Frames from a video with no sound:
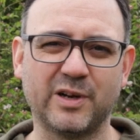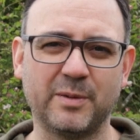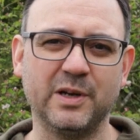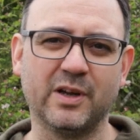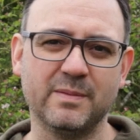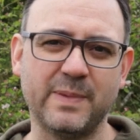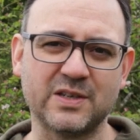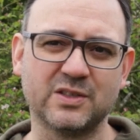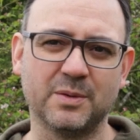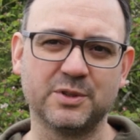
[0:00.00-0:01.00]
probably not the
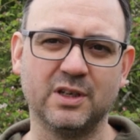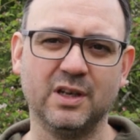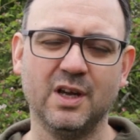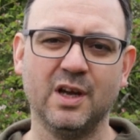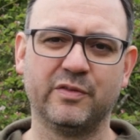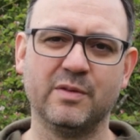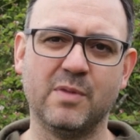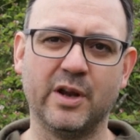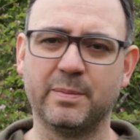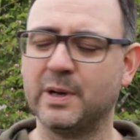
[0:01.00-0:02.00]
best option for a
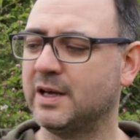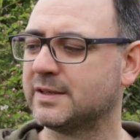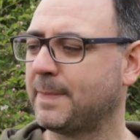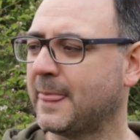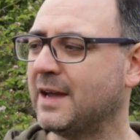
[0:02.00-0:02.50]
monopod.